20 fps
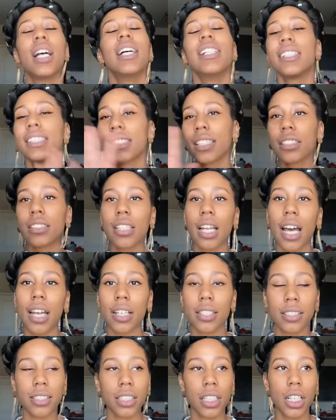just a lot of
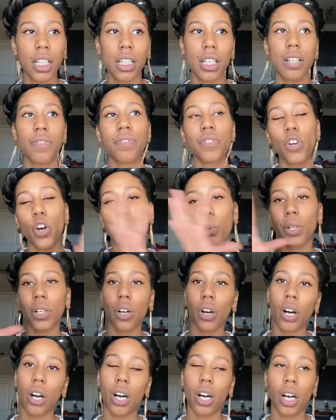stuff going
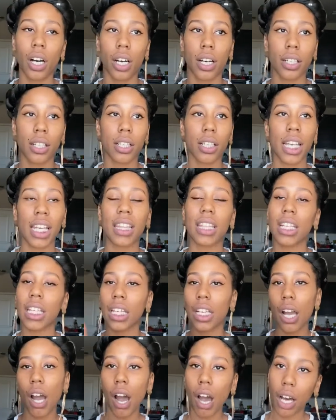on in the
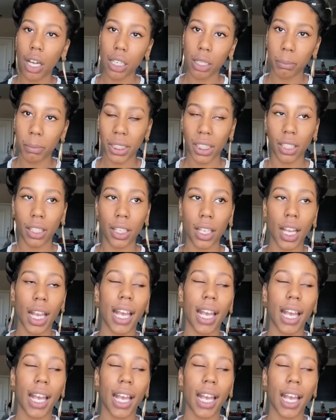economy.